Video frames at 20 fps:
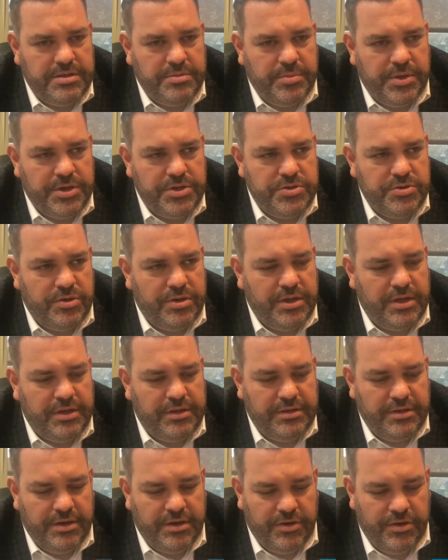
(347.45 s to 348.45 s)
to make sure
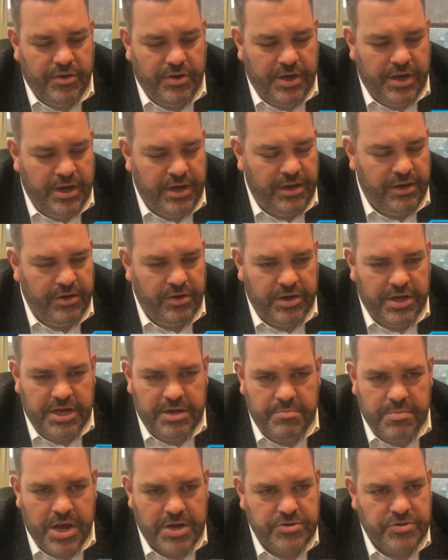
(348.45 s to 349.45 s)
that you know you're hitting your
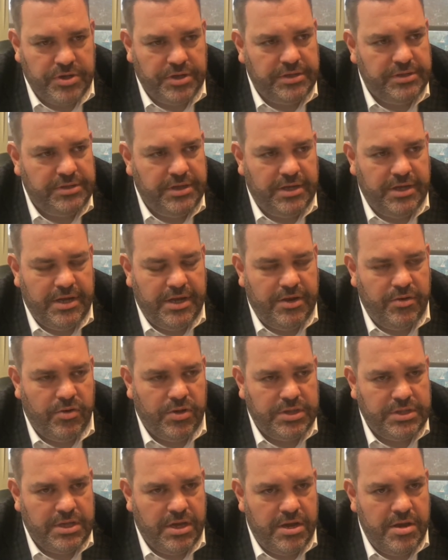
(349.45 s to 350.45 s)
key metrics uh, at
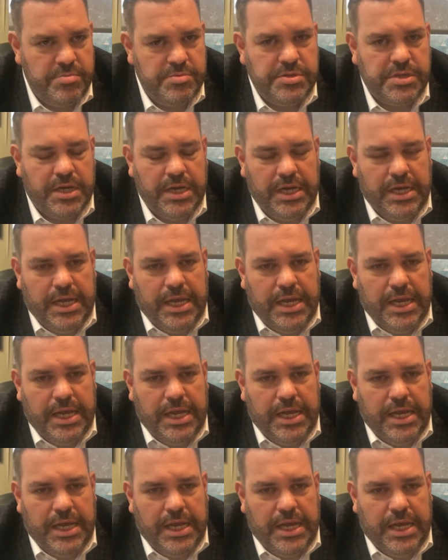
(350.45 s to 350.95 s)
all times